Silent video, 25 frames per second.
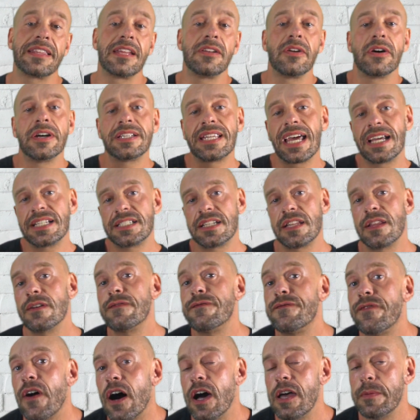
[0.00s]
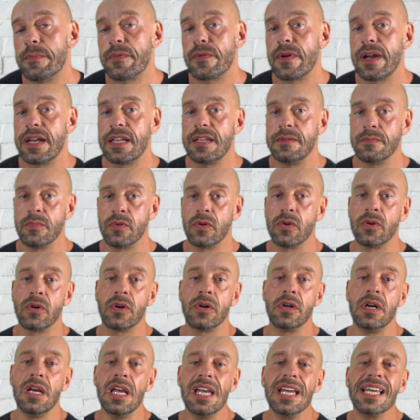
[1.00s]
they're not attached to the fiber
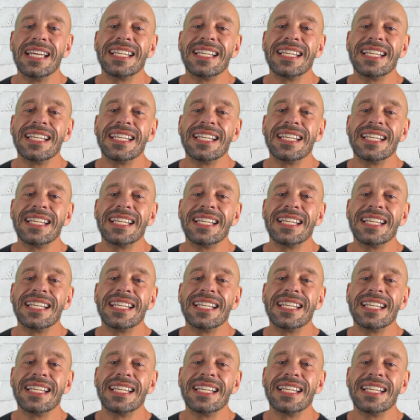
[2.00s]
anymore,